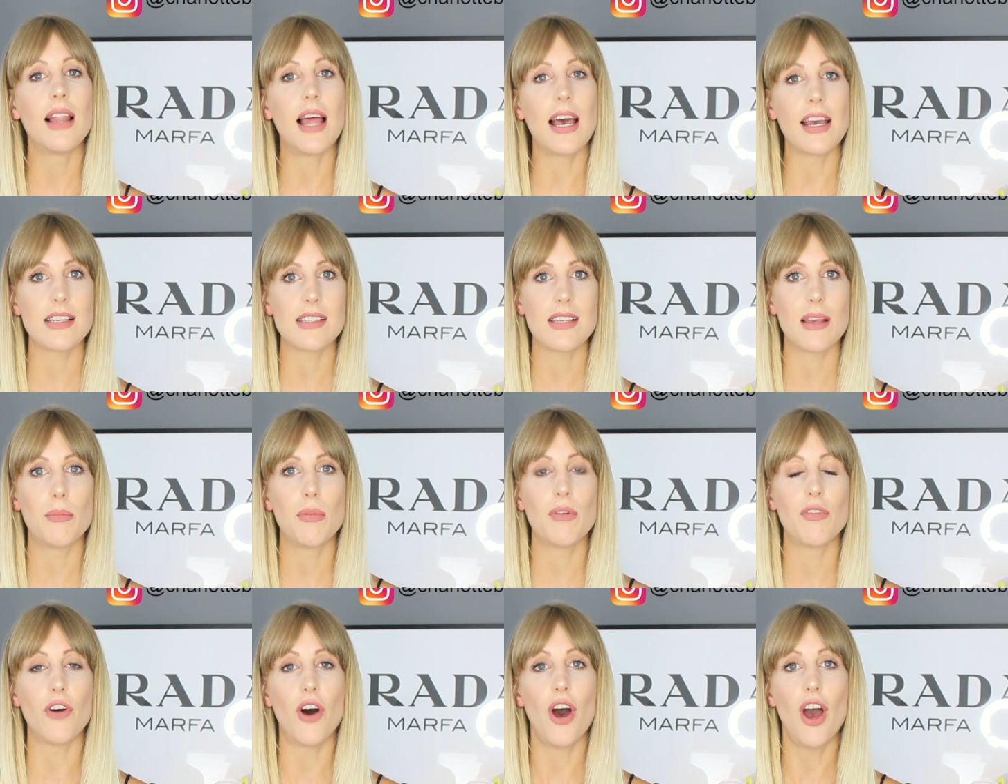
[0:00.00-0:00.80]
like I said
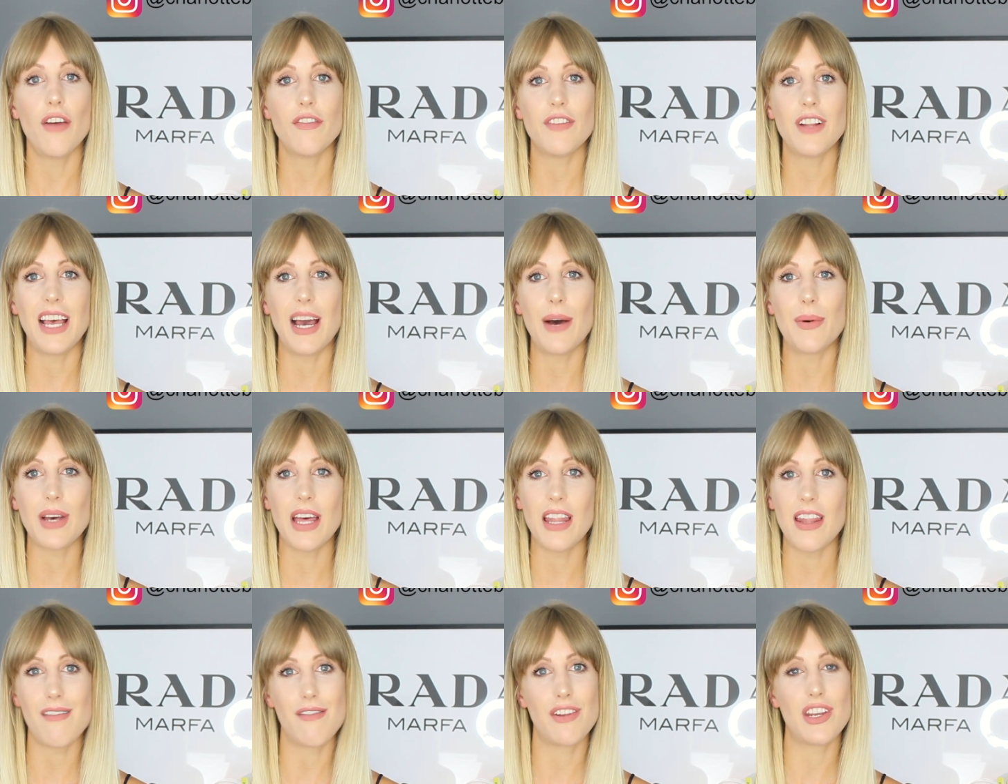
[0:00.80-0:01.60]
before hopefully I will
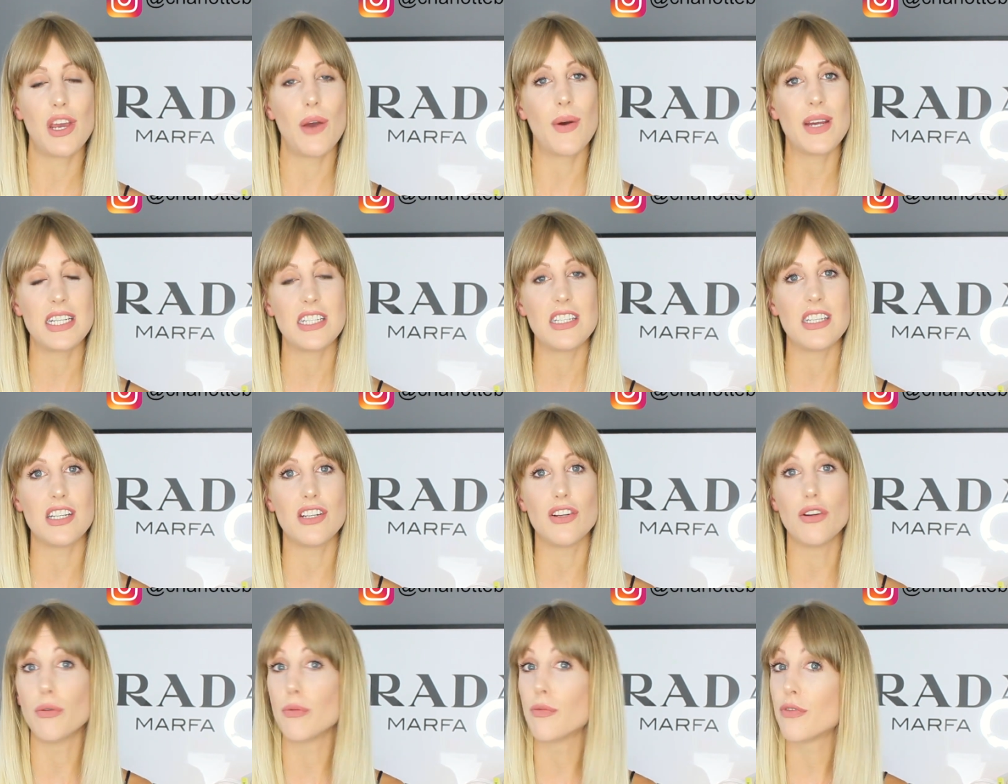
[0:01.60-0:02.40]
get that video
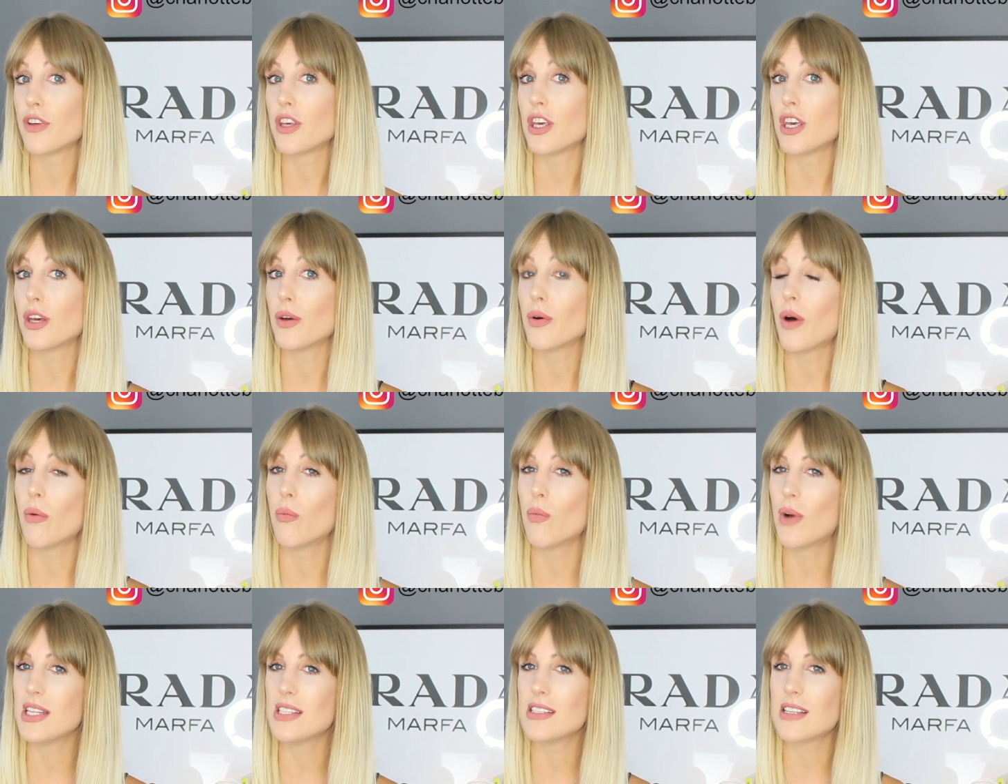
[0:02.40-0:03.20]
edited up for you
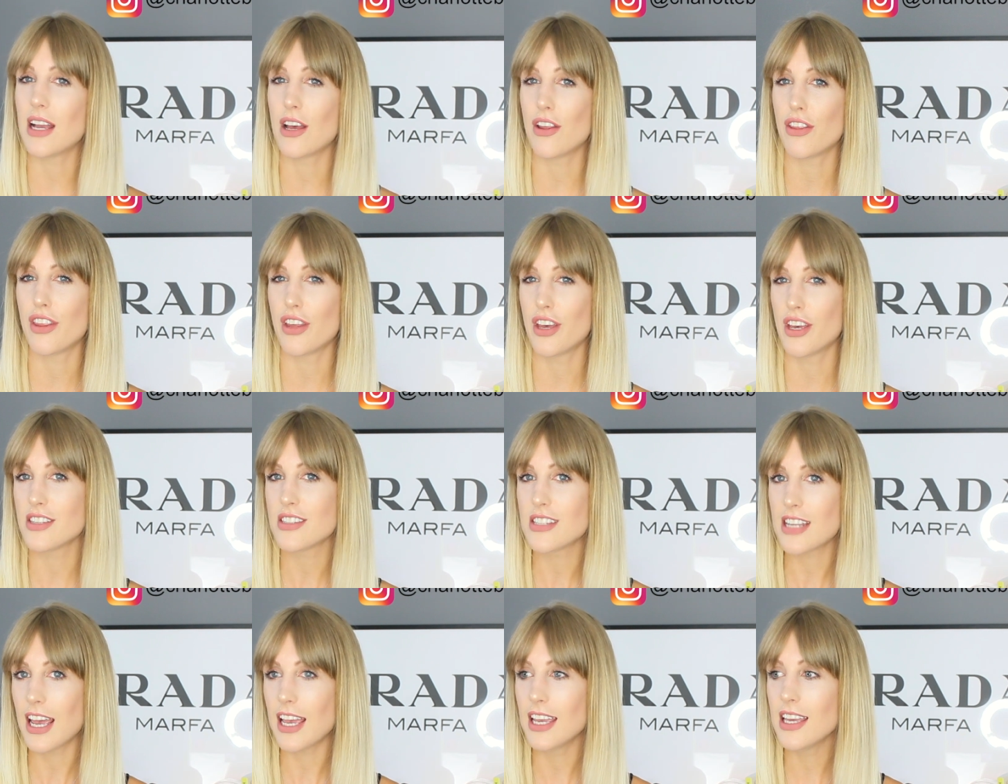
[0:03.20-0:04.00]
on Wednesday or
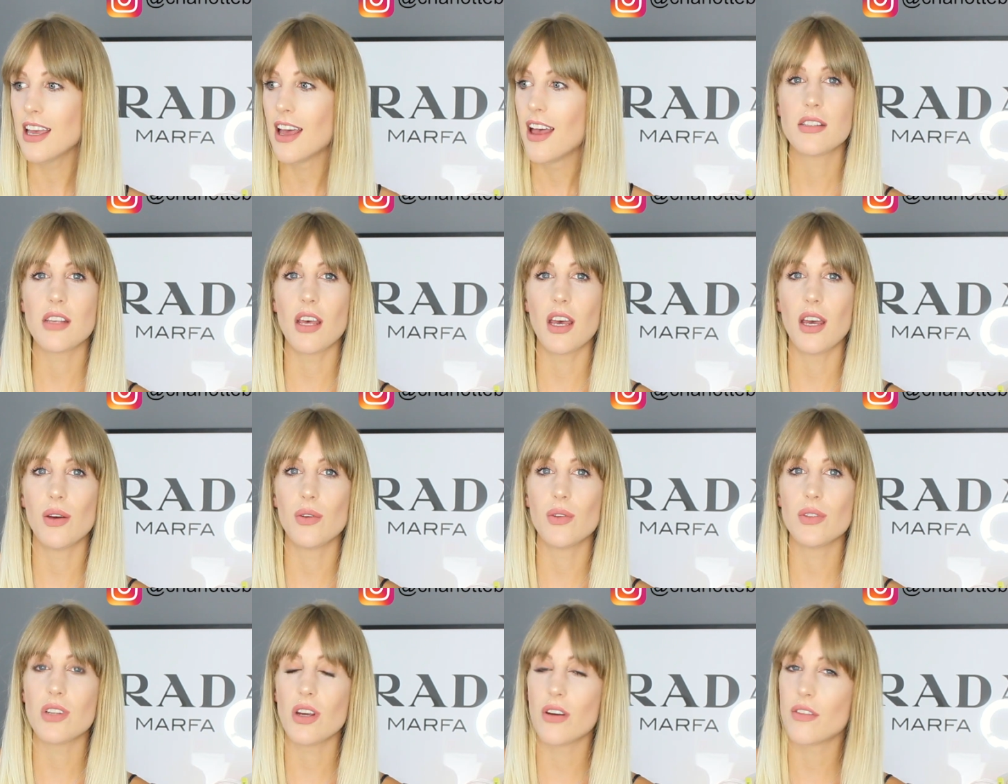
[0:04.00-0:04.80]
Thursday
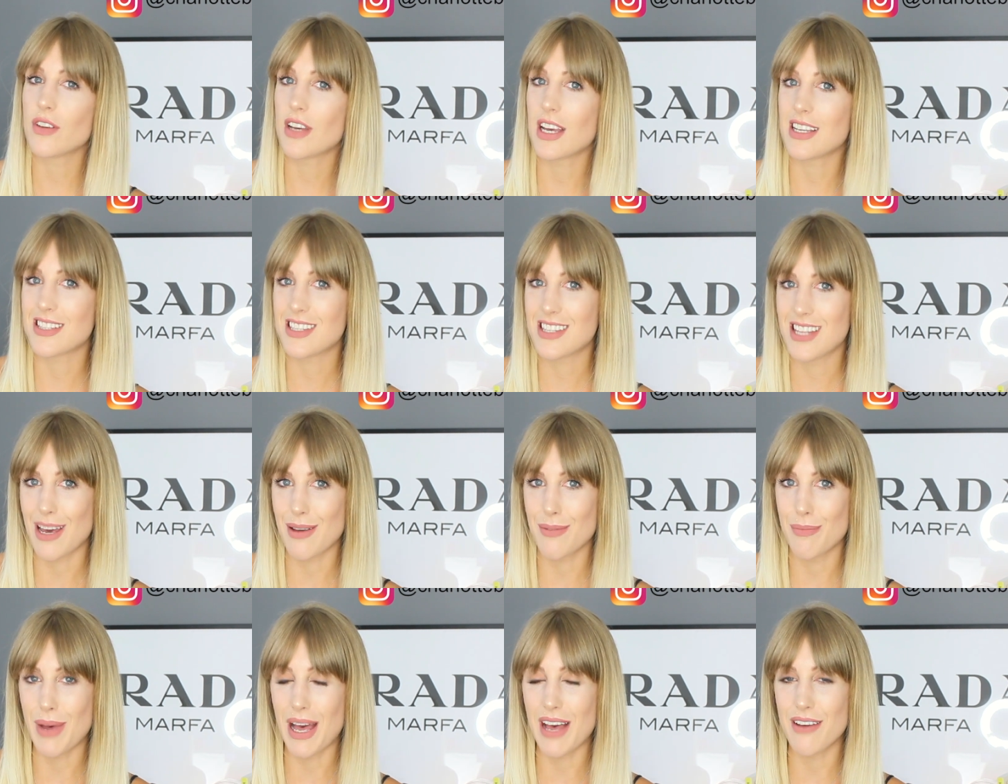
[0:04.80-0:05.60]
so don't forget to
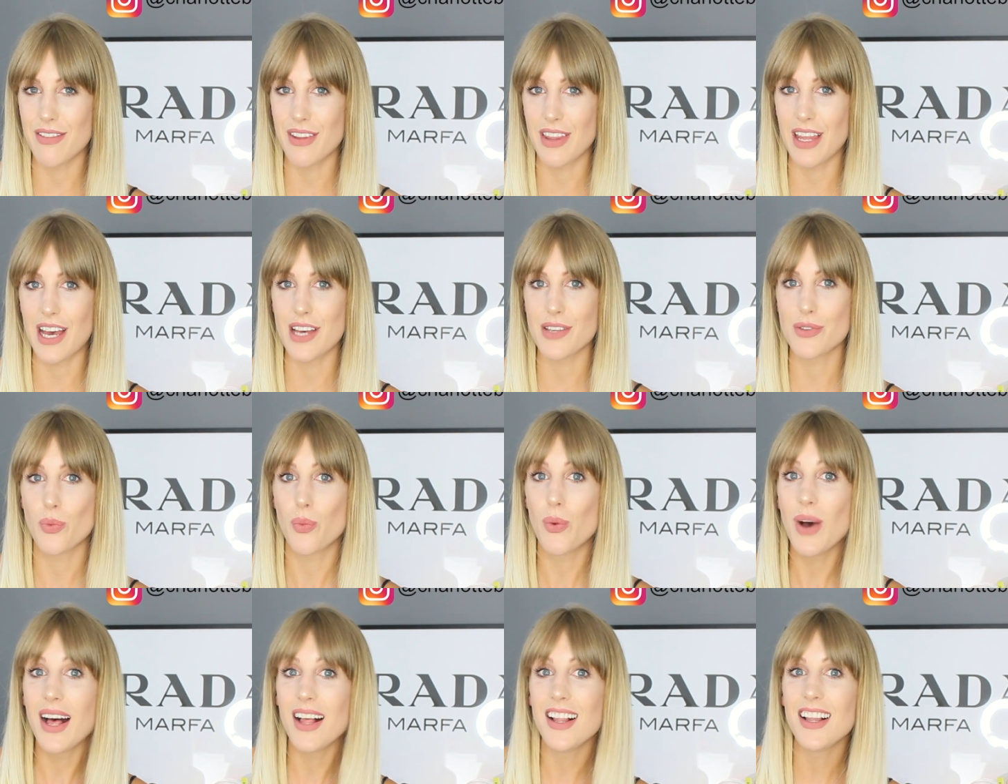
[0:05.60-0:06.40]
check back for that as
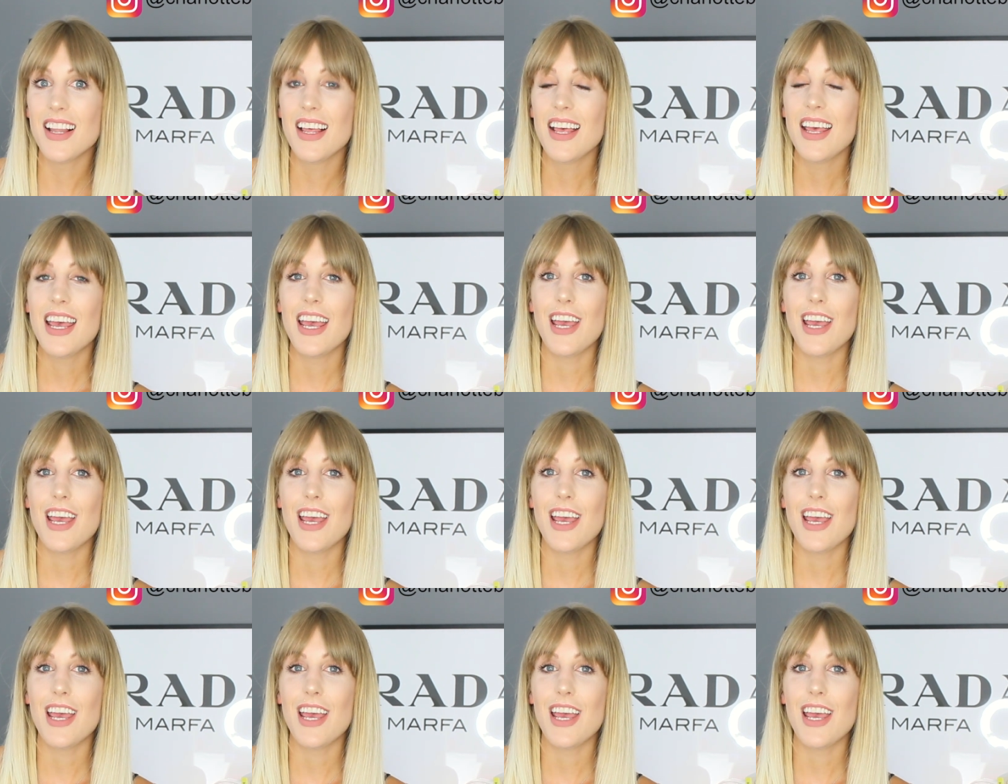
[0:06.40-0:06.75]
well